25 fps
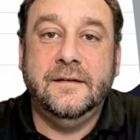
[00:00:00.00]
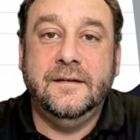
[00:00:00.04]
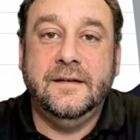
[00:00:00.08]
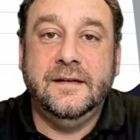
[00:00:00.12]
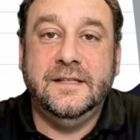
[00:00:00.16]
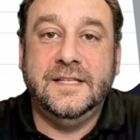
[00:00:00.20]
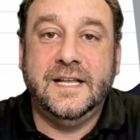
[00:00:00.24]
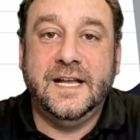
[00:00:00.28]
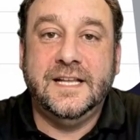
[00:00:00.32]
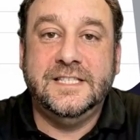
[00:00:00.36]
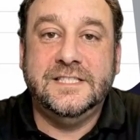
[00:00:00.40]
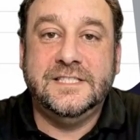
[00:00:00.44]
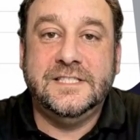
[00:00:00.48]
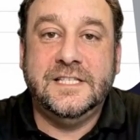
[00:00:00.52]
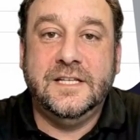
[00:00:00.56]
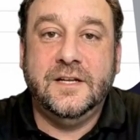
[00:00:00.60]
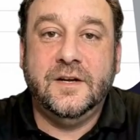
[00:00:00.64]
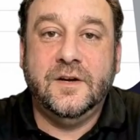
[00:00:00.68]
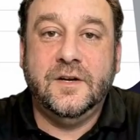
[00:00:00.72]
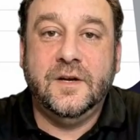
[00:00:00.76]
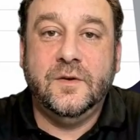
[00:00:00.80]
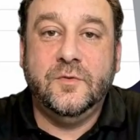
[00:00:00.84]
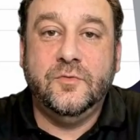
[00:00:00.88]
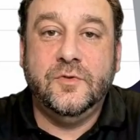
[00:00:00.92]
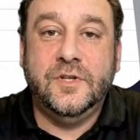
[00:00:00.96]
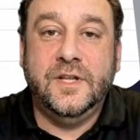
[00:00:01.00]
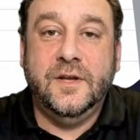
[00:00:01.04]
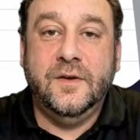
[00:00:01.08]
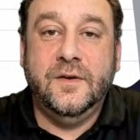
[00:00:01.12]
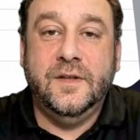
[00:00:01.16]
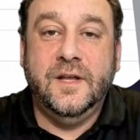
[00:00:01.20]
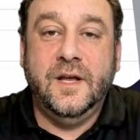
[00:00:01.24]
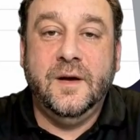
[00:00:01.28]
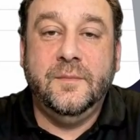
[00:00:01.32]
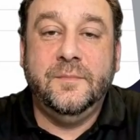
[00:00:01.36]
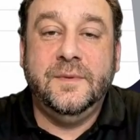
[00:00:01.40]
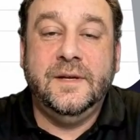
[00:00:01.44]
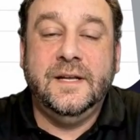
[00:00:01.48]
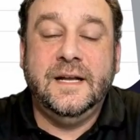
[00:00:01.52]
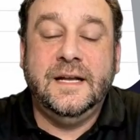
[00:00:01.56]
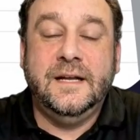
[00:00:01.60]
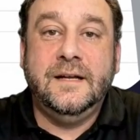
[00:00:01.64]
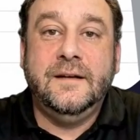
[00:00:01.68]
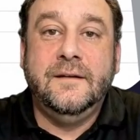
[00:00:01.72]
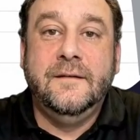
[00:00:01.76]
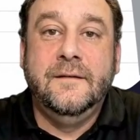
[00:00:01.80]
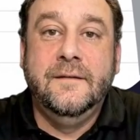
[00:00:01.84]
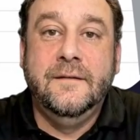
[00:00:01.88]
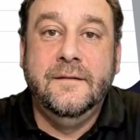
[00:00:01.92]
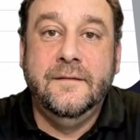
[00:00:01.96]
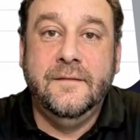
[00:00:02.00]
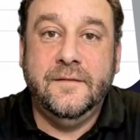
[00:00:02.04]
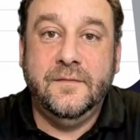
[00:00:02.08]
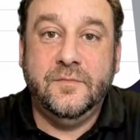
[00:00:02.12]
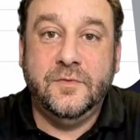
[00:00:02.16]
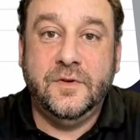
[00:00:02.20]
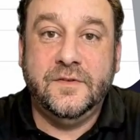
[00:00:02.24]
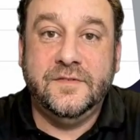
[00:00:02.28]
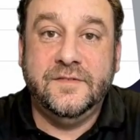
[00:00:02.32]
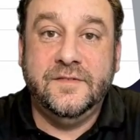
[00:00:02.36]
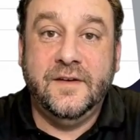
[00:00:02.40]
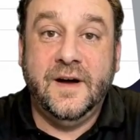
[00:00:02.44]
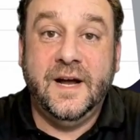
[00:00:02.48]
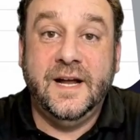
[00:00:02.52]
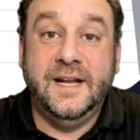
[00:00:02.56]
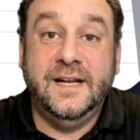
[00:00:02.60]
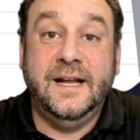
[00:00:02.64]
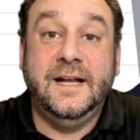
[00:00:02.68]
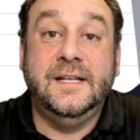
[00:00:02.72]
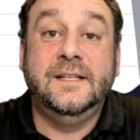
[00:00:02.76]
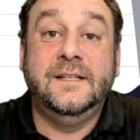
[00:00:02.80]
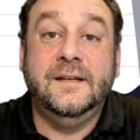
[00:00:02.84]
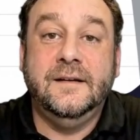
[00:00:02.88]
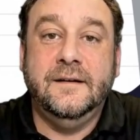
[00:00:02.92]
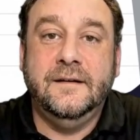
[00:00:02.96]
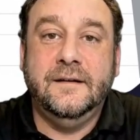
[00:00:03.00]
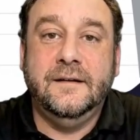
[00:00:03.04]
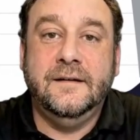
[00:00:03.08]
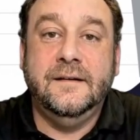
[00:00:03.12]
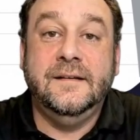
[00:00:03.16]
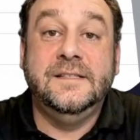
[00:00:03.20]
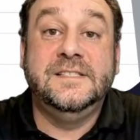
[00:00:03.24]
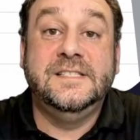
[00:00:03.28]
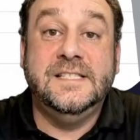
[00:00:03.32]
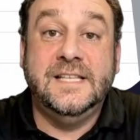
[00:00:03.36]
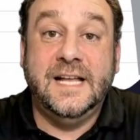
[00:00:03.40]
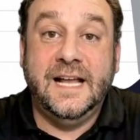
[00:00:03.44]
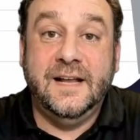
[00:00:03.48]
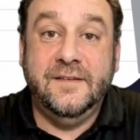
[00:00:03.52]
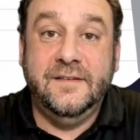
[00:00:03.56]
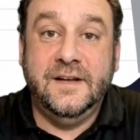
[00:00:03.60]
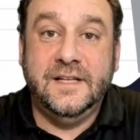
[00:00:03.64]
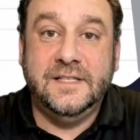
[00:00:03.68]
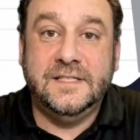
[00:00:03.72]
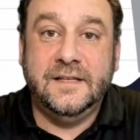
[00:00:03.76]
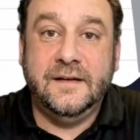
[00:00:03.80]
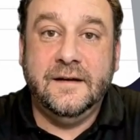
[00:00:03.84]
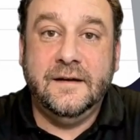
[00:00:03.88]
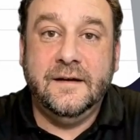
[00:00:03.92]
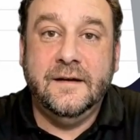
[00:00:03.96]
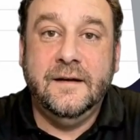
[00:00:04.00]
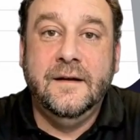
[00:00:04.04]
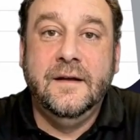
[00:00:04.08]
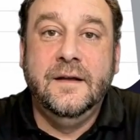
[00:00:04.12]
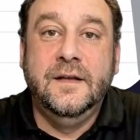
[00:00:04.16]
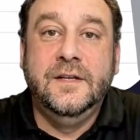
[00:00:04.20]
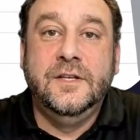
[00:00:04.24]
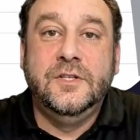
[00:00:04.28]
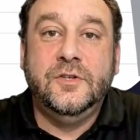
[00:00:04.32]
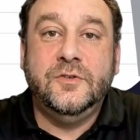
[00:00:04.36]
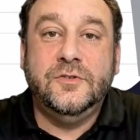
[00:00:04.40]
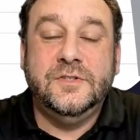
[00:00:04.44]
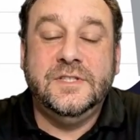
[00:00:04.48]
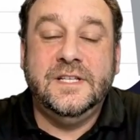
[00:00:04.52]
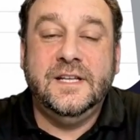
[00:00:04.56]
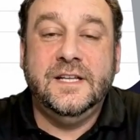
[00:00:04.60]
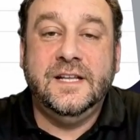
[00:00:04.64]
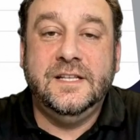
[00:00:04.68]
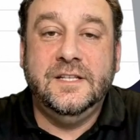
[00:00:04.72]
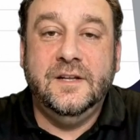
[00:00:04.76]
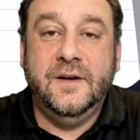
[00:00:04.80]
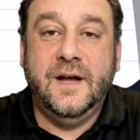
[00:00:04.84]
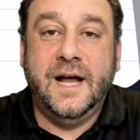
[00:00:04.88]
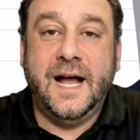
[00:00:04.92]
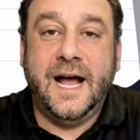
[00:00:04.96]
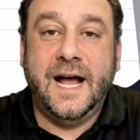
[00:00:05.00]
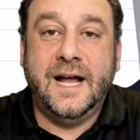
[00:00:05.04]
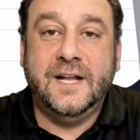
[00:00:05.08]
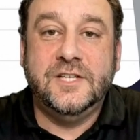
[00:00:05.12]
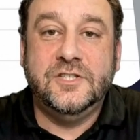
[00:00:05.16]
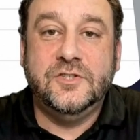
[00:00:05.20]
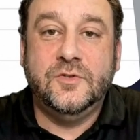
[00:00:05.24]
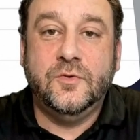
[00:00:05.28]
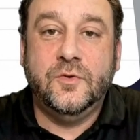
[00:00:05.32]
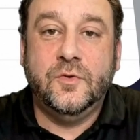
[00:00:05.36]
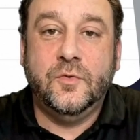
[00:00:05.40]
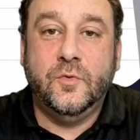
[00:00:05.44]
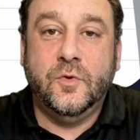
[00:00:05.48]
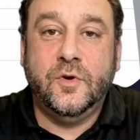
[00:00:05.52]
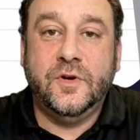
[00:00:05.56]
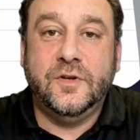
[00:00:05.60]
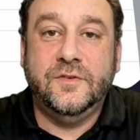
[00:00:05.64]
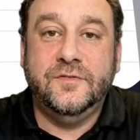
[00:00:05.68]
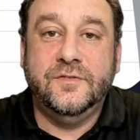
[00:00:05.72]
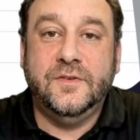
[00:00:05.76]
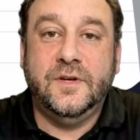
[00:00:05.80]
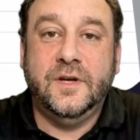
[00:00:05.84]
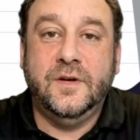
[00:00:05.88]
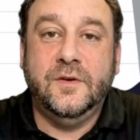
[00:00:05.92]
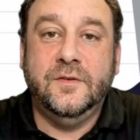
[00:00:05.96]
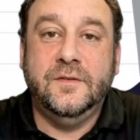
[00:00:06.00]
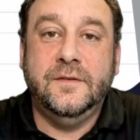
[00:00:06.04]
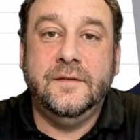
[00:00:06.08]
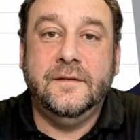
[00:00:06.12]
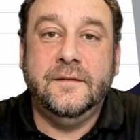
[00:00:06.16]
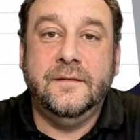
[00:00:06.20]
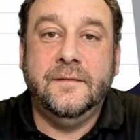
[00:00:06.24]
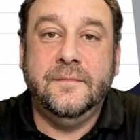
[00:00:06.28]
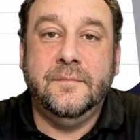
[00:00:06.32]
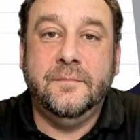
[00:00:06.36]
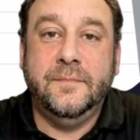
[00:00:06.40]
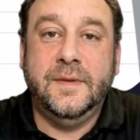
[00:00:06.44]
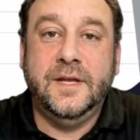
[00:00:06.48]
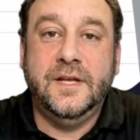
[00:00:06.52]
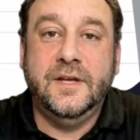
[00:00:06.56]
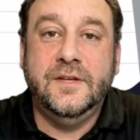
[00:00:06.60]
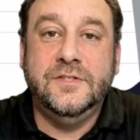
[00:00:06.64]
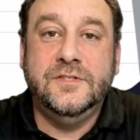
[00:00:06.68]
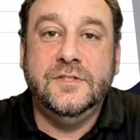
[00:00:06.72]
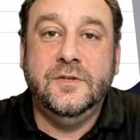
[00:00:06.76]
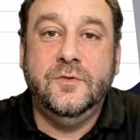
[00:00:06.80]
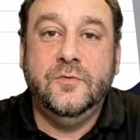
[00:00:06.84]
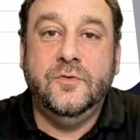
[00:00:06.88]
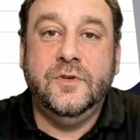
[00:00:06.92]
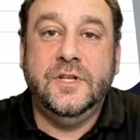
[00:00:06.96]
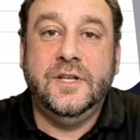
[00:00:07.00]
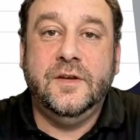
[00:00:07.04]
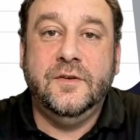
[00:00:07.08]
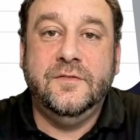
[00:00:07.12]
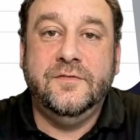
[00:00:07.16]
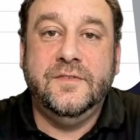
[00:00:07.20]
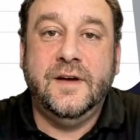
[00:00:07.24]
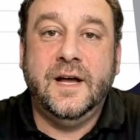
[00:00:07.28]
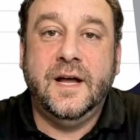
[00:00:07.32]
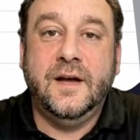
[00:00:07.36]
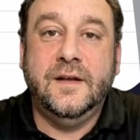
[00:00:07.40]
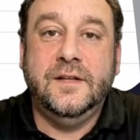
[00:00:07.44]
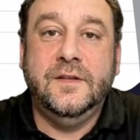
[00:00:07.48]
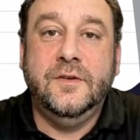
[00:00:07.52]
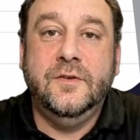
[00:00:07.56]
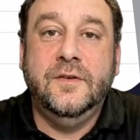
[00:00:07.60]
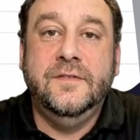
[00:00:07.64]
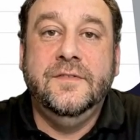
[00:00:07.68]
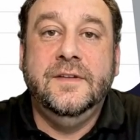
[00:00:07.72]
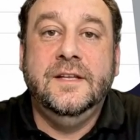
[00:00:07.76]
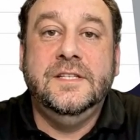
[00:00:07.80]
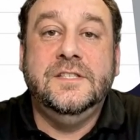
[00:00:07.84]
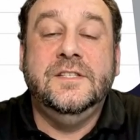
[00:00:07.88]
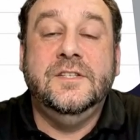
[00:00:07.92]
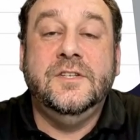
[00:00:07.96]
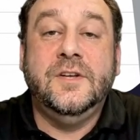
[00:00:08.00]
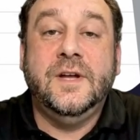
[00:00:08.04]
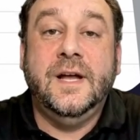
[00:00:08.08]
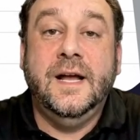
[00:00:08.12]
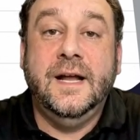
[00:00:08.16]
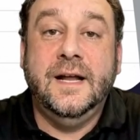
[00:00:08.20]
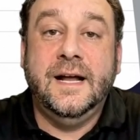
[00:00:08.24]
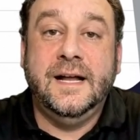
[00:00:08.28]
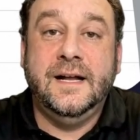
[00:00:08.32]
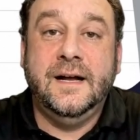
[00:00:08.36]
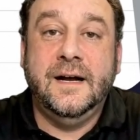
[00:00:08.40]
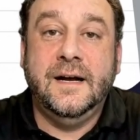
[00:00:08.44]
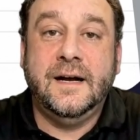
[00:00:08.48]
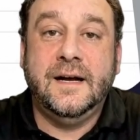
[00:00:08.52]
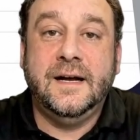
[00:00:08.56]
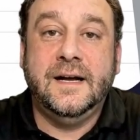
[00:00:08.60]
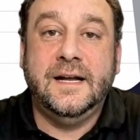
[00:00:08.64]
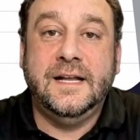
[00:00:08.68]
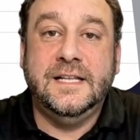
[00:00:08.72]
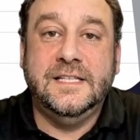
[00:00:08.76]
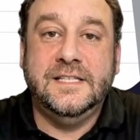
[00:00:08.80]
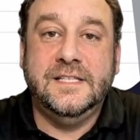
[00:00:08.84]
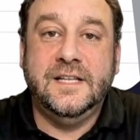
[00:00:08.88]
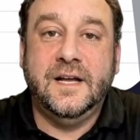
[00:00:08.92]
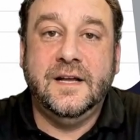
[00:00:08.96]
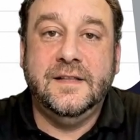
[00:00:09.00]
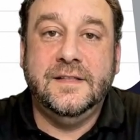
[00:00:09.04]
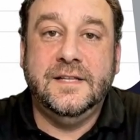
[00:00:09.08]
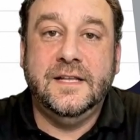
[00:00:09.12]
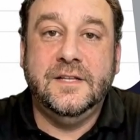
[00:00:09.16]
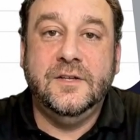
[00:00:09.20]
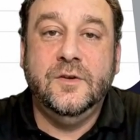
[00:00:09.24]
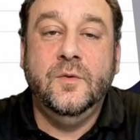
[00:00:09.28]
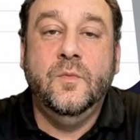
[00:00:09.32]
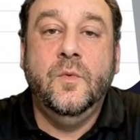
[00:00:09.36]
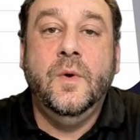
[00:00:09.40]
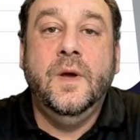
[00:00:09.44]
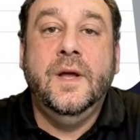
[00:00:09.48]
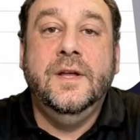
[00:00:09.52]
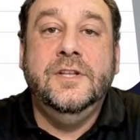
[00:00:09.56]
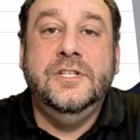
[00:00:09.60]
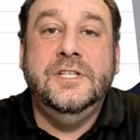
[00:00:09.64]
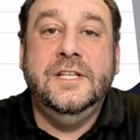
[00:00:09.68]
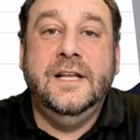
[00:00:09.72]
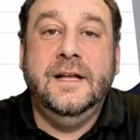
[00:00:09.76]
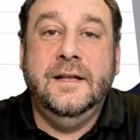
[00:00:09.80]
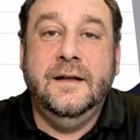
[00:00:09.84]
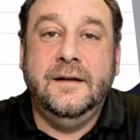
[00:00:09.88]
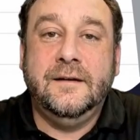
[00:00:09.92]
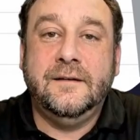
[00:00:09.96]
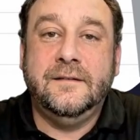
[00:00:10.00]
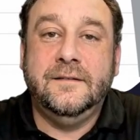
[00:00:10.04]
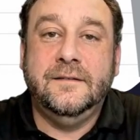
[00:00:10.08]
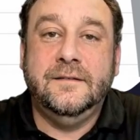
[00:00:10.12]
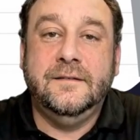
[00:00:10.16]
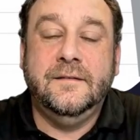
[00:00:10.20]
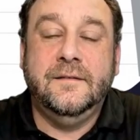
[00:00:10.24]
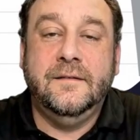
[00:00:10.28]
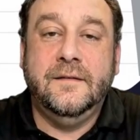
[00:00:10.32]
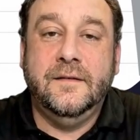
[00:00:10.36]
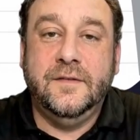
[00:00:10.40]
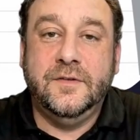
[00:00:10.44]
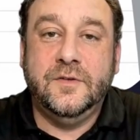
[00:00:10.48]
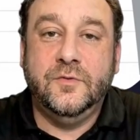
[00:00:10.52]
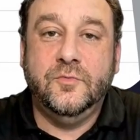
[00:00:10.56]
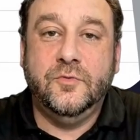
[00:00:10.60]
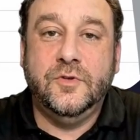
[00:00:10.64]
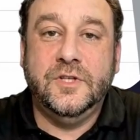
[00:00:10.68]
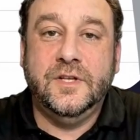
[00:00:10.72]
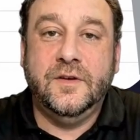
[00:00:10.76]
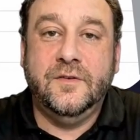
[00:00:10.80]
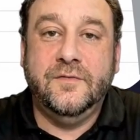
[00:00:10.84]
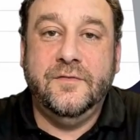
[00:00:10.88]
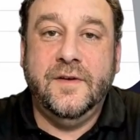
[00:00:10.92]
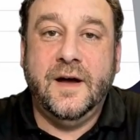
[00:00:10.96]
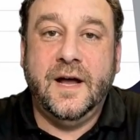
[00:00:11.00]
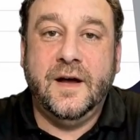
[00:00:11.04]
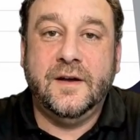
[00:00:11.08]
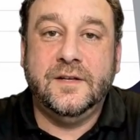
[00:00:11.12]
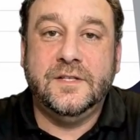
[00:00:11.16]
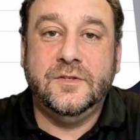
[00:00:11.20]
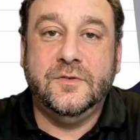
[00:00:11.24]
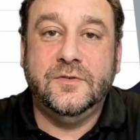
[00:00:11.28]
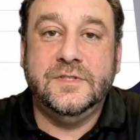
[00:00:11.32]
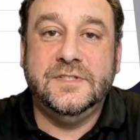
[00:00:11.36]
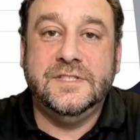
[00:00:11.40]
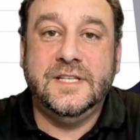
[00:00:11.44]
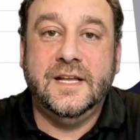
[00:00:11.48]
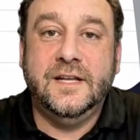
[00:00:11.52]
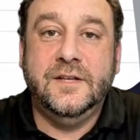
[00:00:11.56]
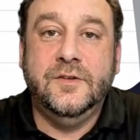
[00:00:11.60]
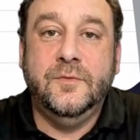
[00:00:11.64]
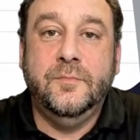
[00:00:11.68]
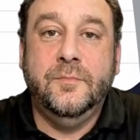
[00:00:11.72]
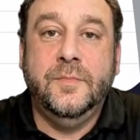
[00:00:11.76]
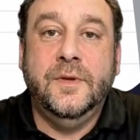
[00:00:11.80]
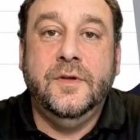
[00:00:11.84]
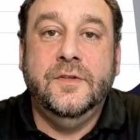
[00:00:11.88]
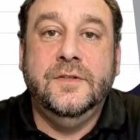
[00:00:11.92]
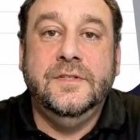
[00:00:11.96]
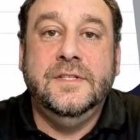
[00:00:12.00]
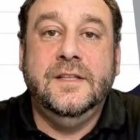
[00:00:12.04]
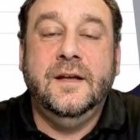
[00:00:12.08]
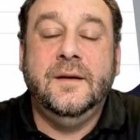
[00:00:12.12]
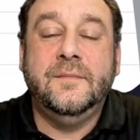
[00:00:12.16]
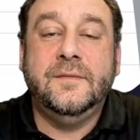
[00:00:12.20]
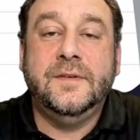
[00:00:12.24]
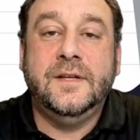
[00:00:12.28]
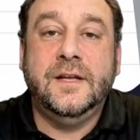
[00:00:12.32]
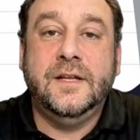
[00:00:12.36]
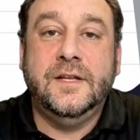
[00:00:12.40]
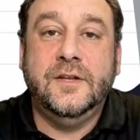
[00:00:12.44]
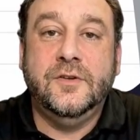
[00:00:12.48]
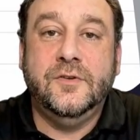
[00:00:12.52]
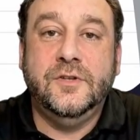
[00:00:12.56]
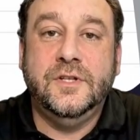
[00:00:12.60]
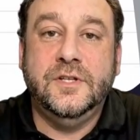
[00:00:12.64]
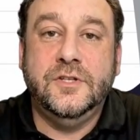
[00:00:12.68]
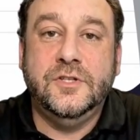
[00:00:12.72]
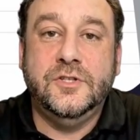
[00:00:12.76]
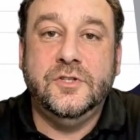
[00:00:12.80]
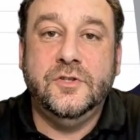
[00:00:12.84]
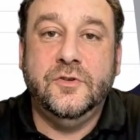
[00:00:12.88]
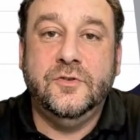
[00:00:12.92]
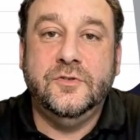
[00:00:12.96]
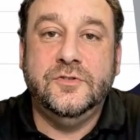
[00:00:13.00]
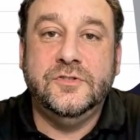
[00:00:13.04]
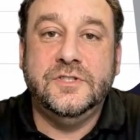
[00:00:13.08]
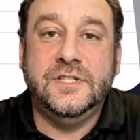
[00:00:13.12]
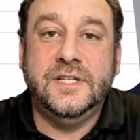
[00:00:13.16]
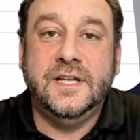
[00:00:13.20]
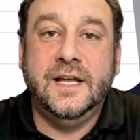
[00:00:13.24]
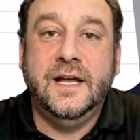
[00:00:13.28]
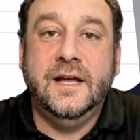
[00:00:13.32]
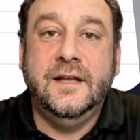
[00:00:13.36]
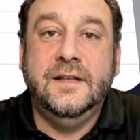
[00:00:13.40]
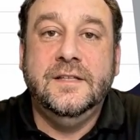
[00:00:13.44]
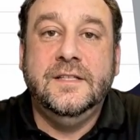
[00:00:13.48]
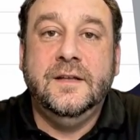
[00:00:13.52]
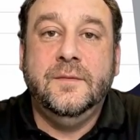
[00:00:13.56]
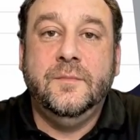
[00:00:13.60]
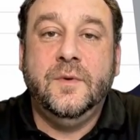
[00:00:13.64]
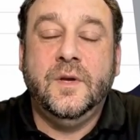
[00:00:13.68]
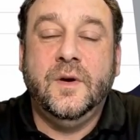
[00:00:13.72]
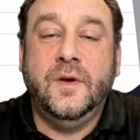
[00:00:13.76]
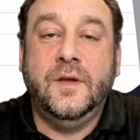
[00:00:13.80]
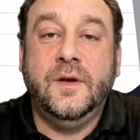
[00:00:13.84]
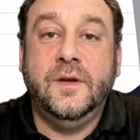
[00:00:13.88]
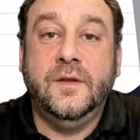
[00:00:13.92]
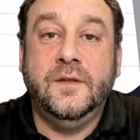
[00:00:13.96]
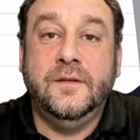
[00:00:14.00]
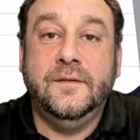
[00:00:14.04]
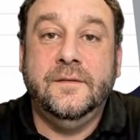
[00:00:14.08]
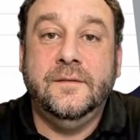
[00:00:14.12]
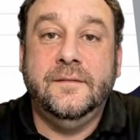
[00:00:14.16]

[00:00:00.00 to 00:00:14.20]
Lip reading: test it on a real company, refine it, save it, use it in your actual workflow, because the real value of this training is not that you watched it. The real value is that you built something you can use again tomorrow.